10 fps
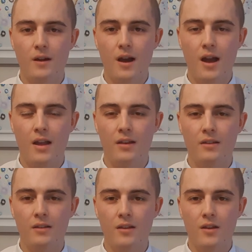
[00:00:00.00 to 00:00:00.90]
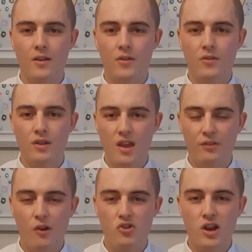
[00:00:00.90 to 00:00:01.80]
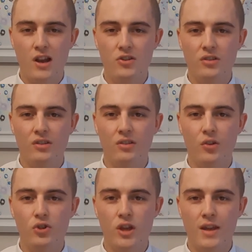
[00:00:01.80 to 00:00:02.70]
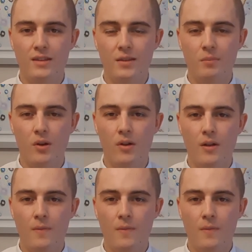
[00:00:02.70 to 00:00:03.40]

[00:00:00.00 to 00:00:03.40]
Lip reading: and yes, there are challenges associated, but